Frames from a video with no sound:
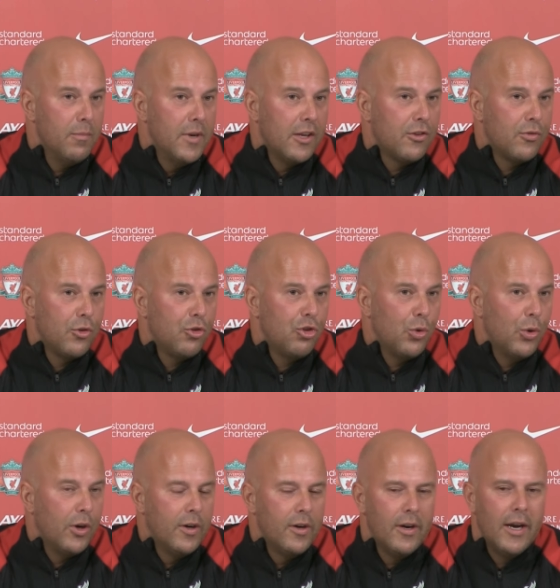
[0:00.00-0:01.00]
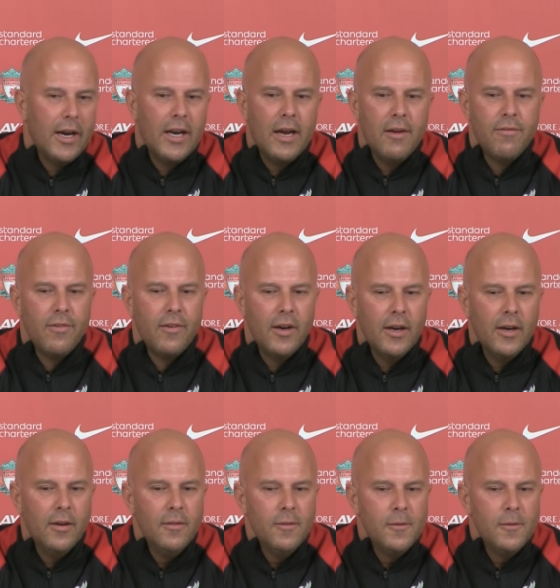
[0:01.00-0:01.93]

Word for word: That's for sure. And I've, uh,